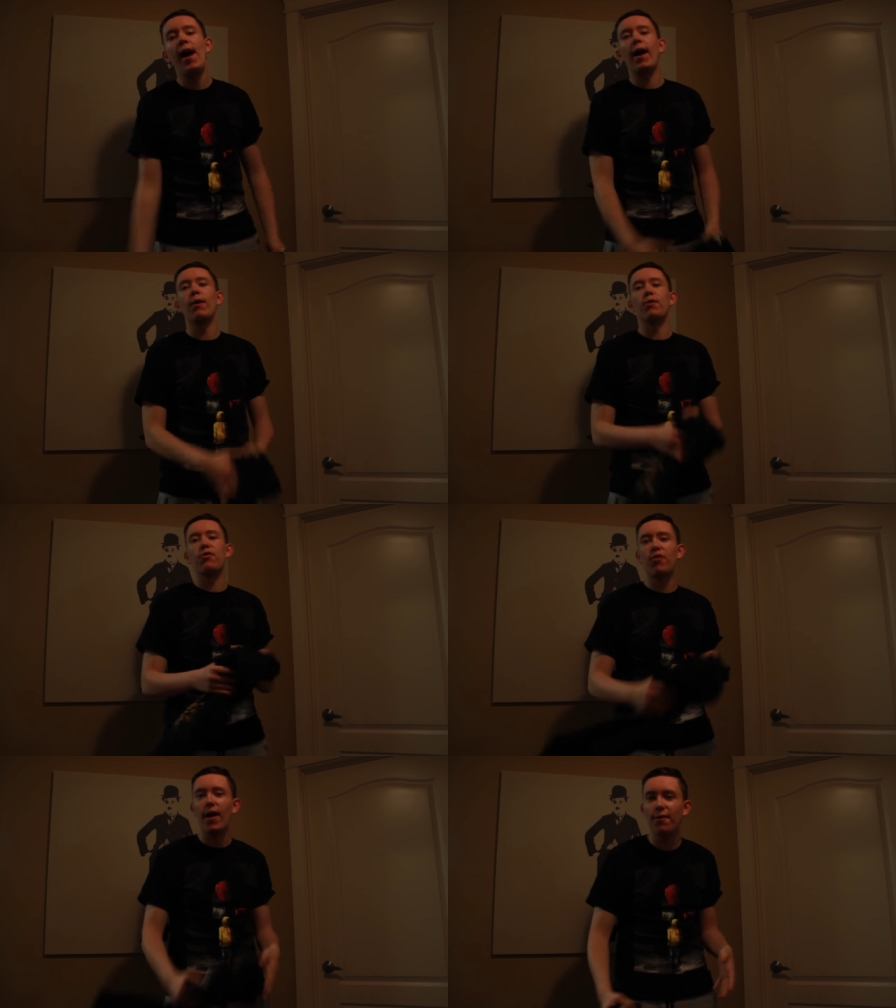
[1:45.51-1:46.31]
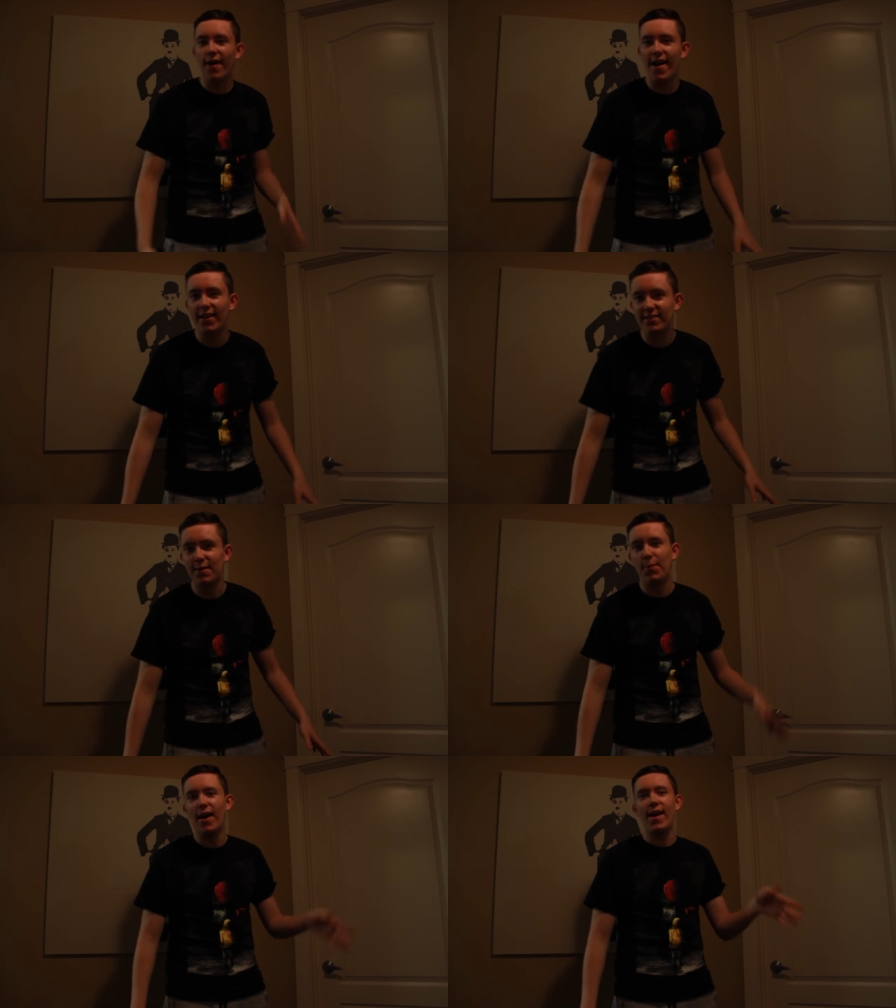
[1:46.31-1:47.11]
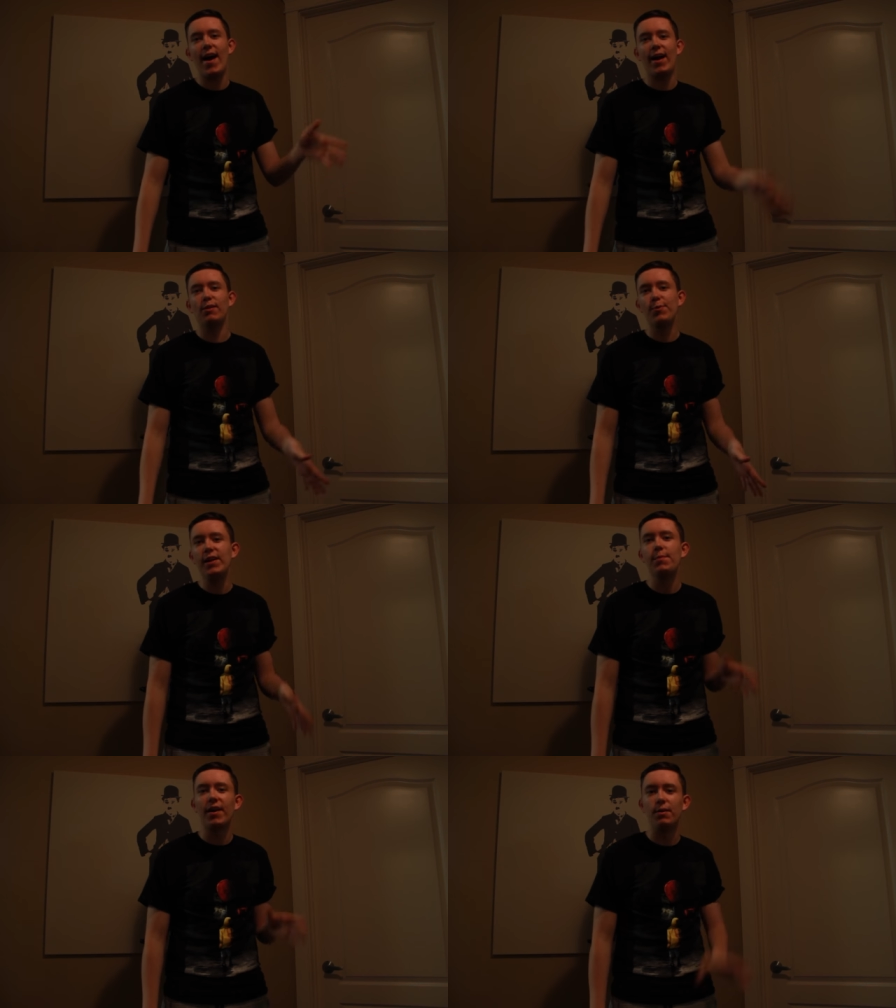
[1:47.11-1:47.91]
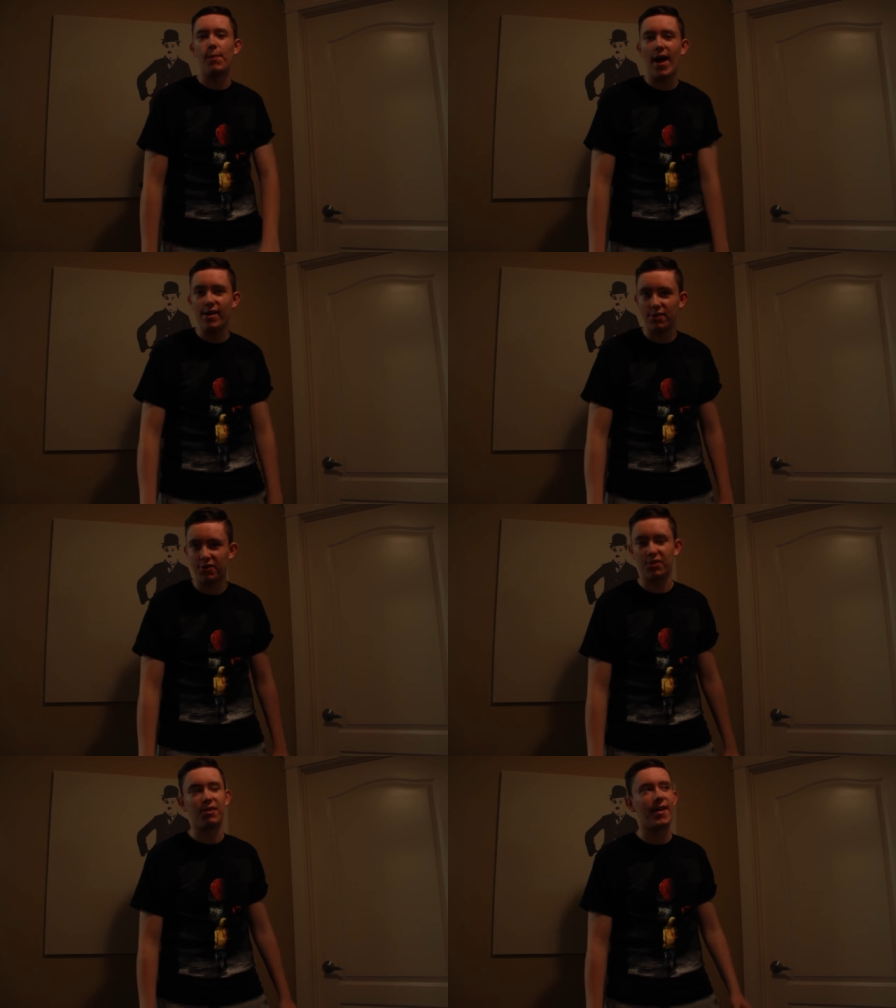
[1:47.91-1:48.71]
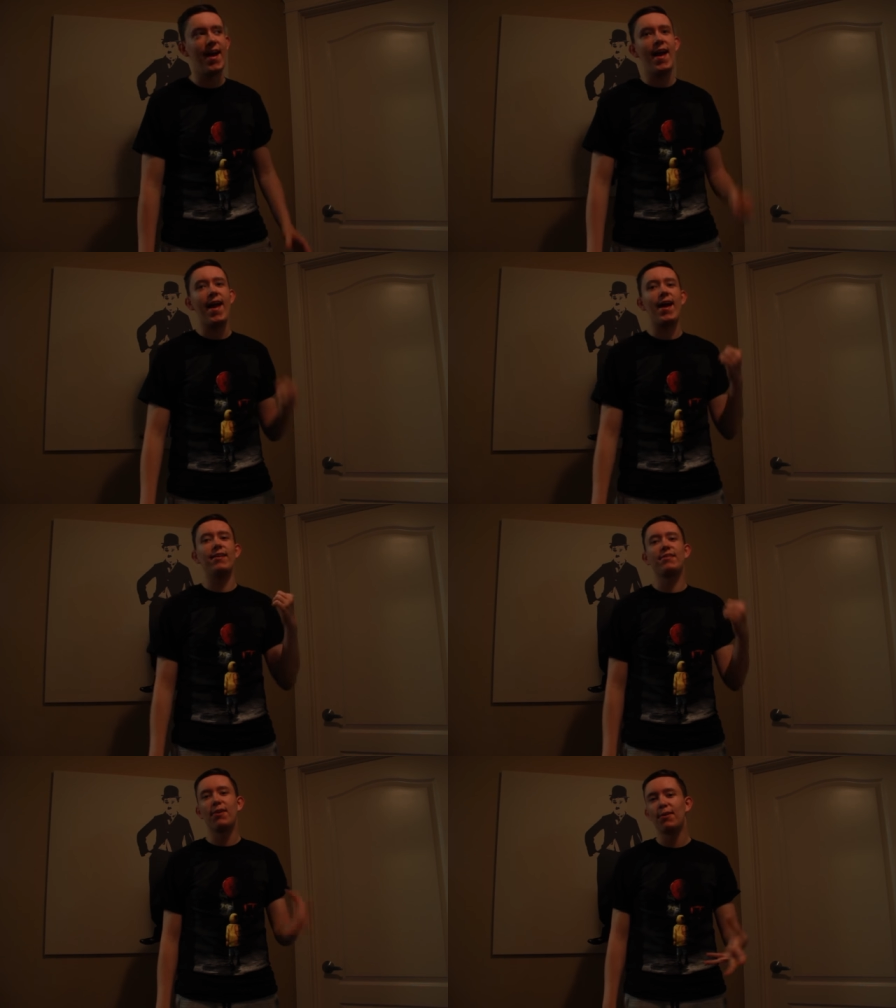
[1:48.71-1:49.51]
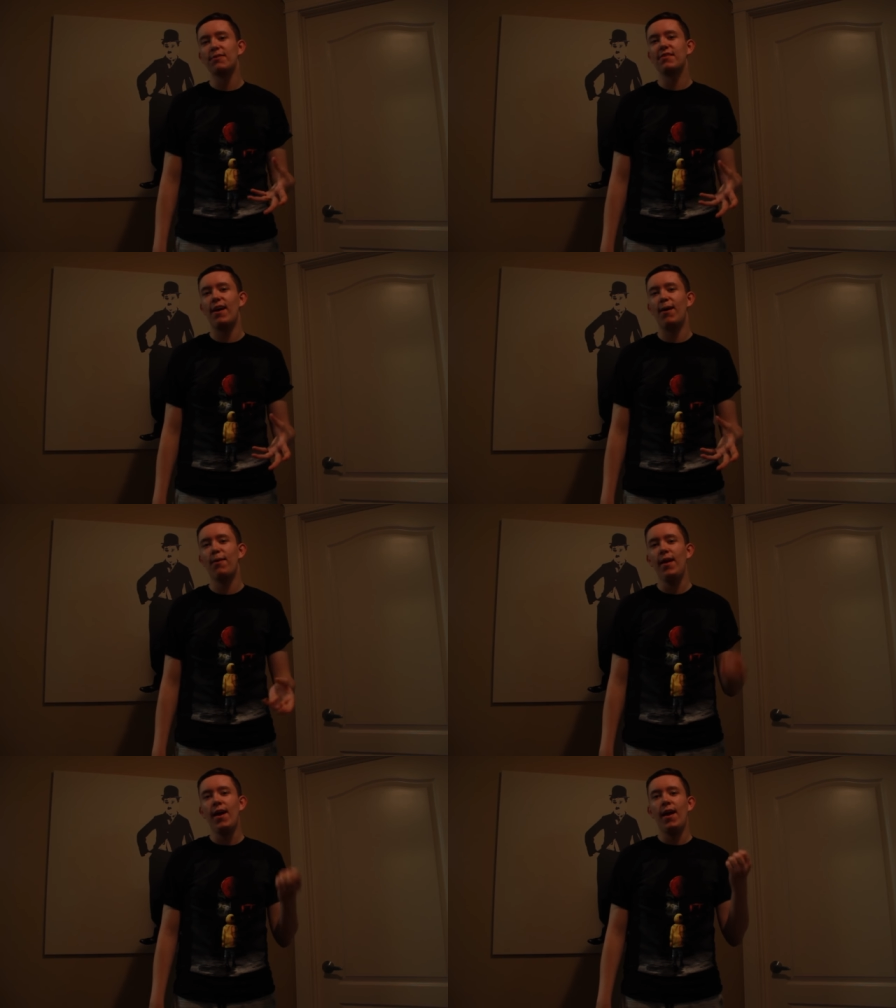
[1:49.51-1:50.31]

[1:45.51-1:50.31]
I go to Fright Rags to buy a Halloween Michael Myers shirt, and it turns out